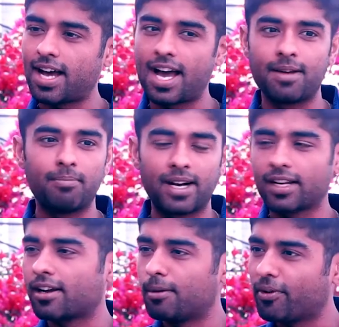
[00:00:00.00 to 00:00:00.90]
I met
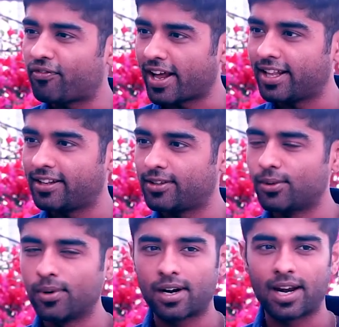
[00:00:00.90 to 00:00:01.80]
a group of friends who
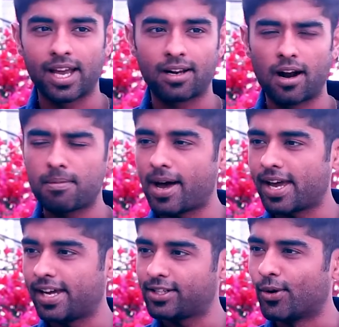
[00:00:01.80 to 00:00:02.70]
were like not my
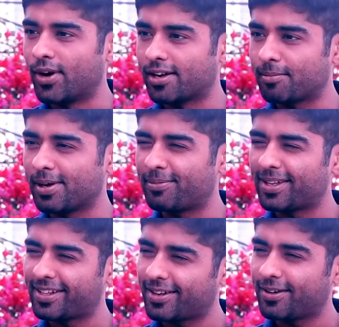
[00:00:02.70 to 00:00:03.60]
age, older
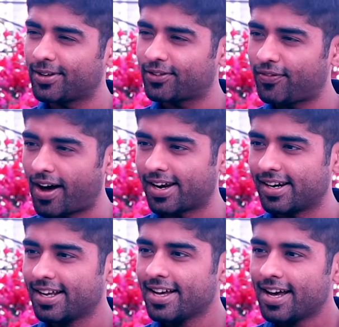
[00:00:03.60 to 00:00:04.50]
people. So it was
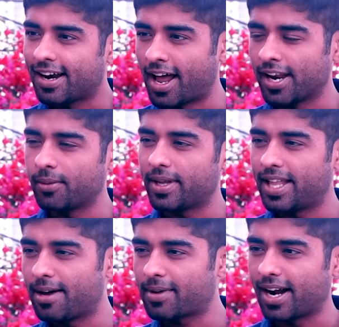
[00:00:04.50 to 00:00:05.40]
fun running with
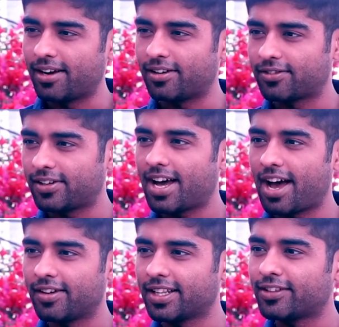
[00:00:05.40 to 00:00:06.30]
them, kind of,
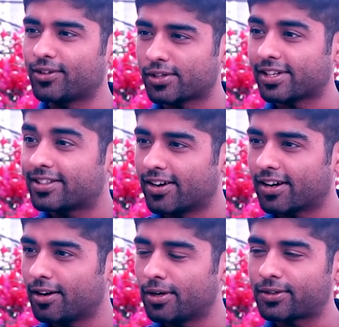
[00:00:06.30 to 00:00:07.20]
having the social
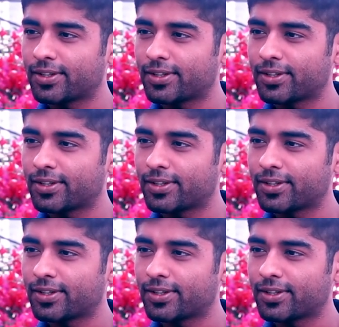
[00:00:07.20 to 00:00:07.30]
circle, which